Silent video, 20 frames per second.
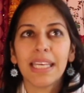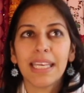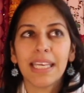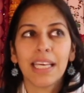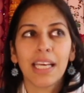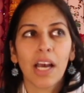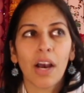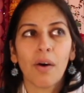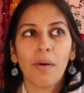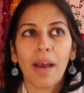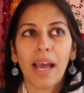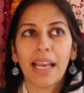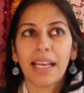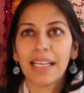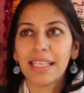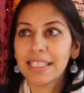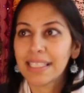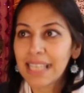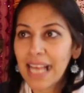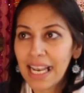ego and
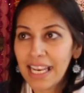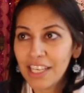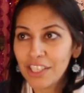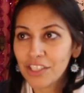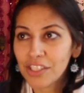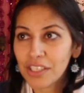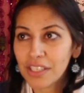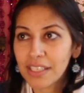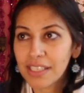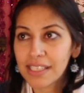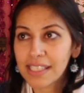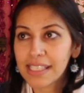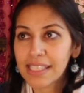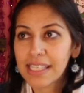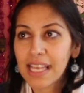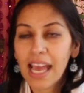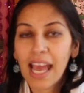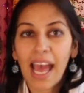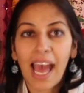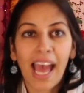
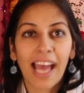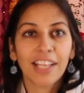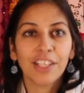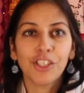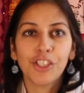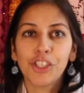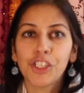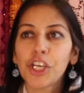intelligence and